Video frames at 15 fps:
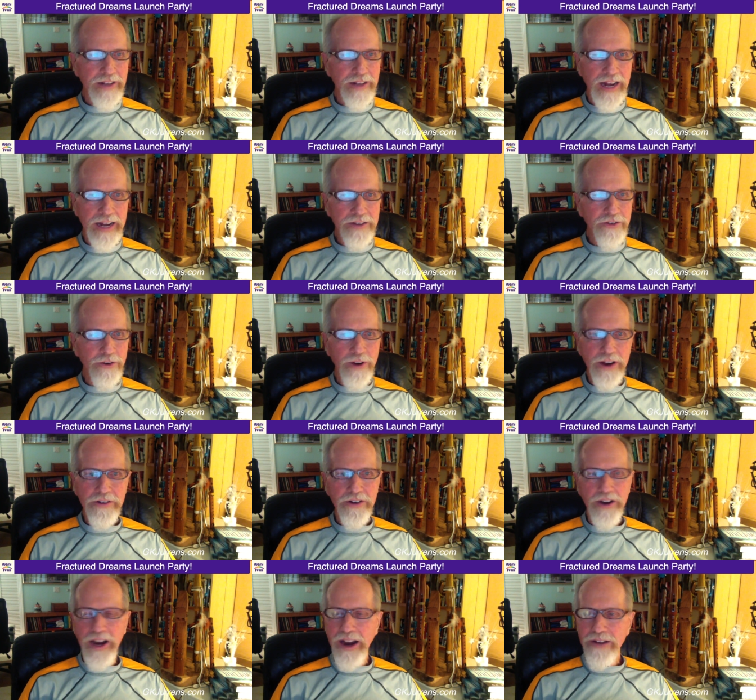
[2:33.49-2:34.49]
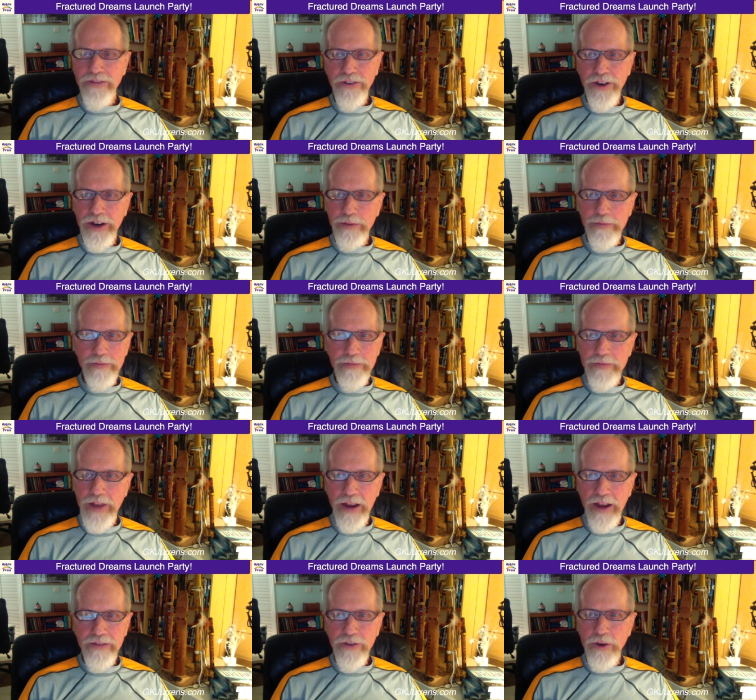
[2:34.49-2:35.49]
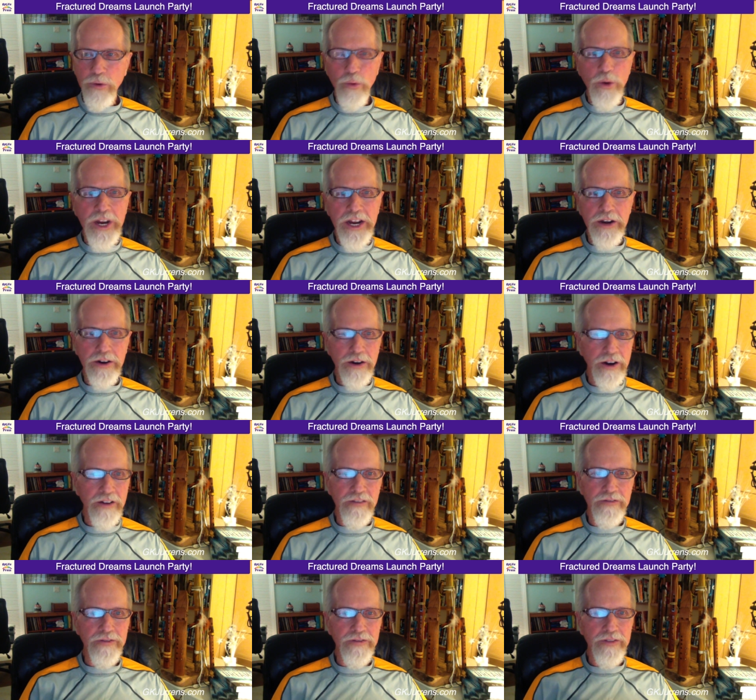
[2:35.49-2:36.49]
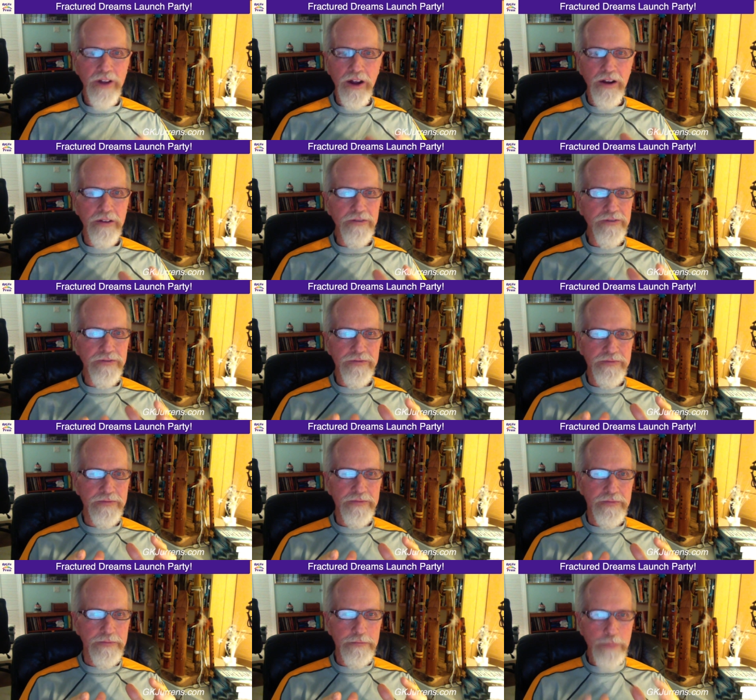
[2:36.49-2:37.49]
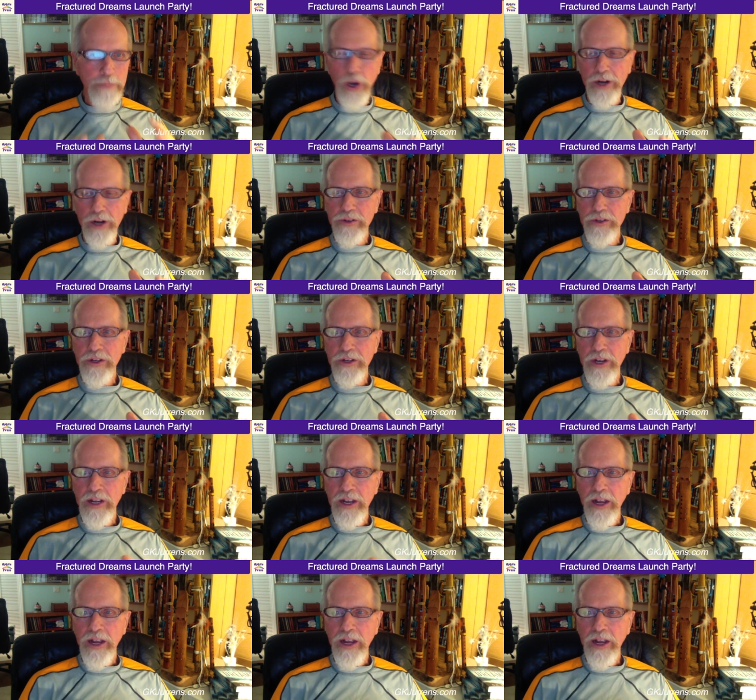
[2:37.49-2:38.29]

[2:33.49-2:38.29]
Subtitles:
I treasure every reader of books.